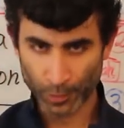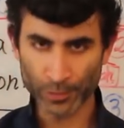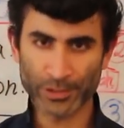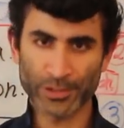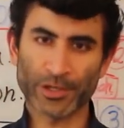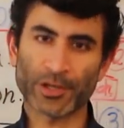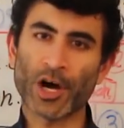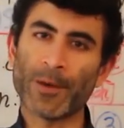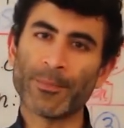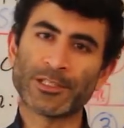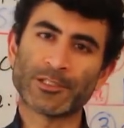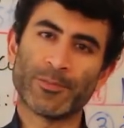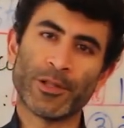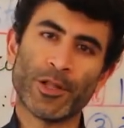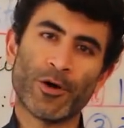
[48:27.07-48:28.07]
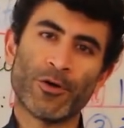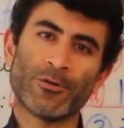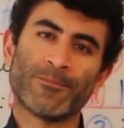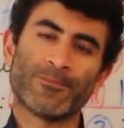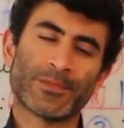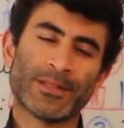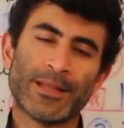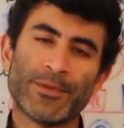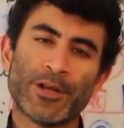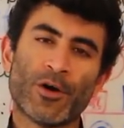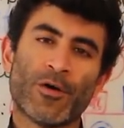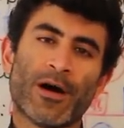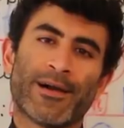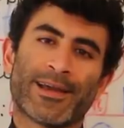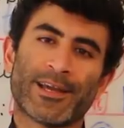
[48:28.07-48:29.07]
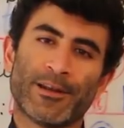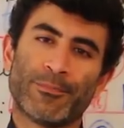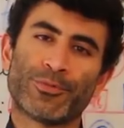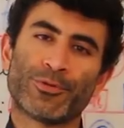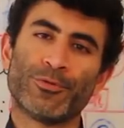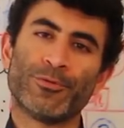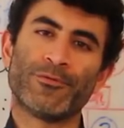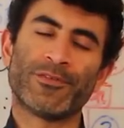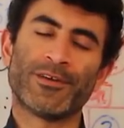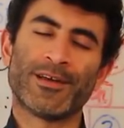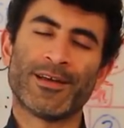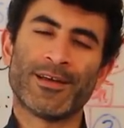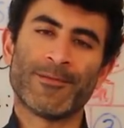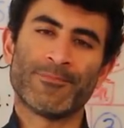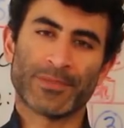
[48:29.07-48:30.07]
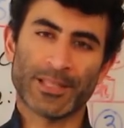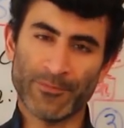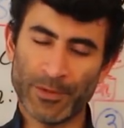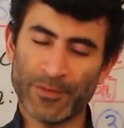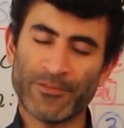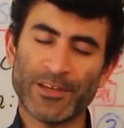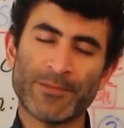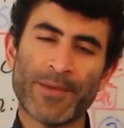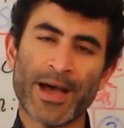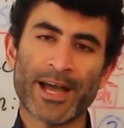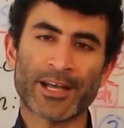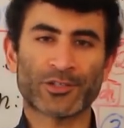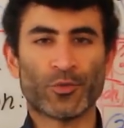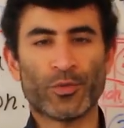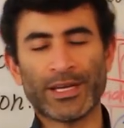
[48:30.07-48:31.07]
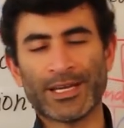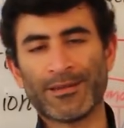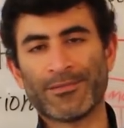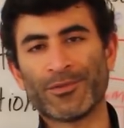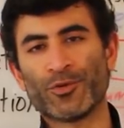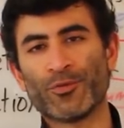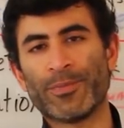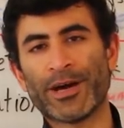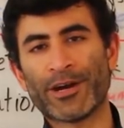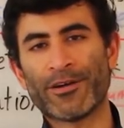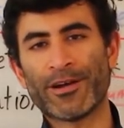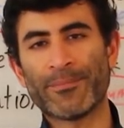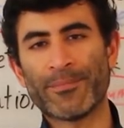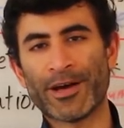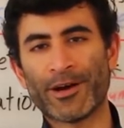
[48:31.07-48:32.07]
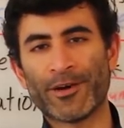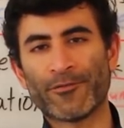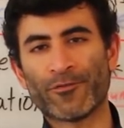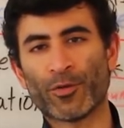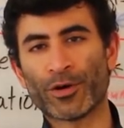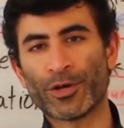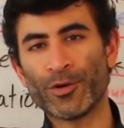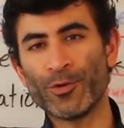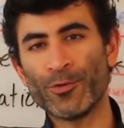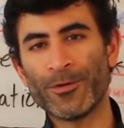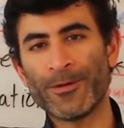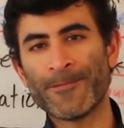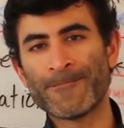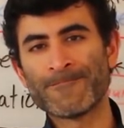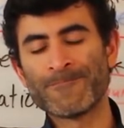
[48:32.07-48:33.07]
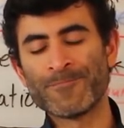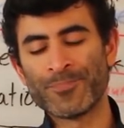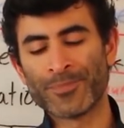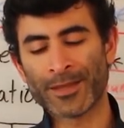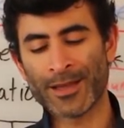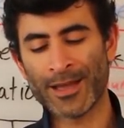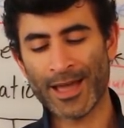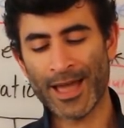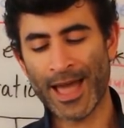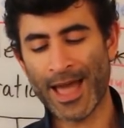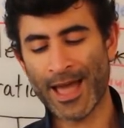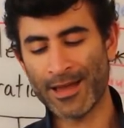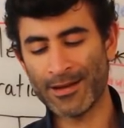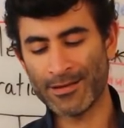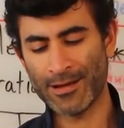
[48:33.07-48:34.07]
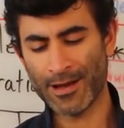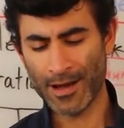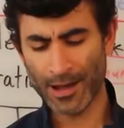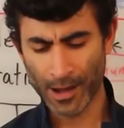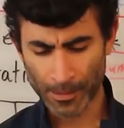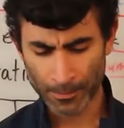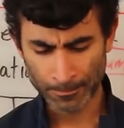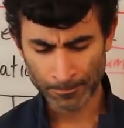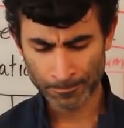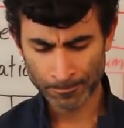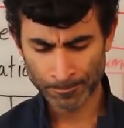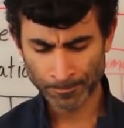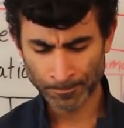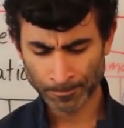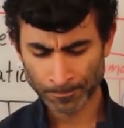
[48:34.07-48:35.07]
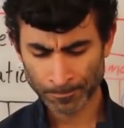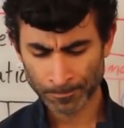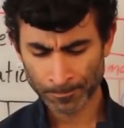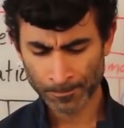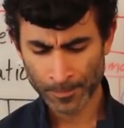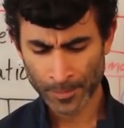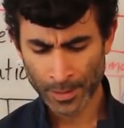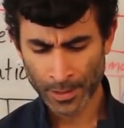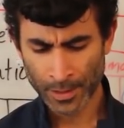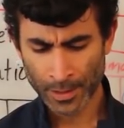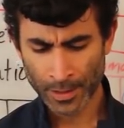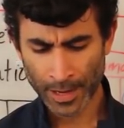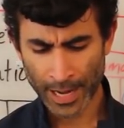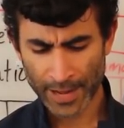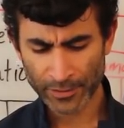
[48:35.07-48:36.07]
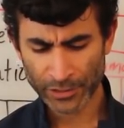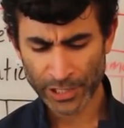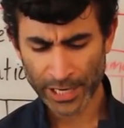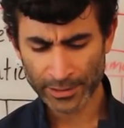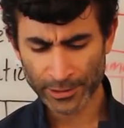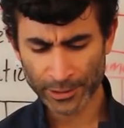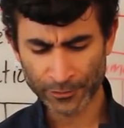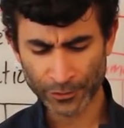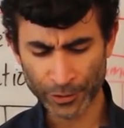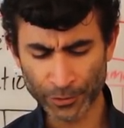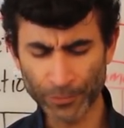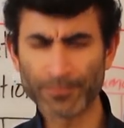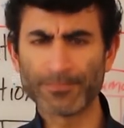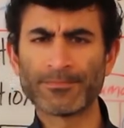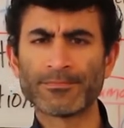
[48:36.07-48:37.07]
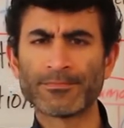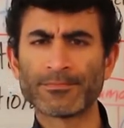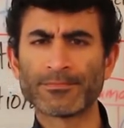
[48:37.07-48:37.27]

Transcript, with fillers: post in the comments below. Let me know how I can improve. Give me feedback so we can do better and better for you. And um, I have a challenge for you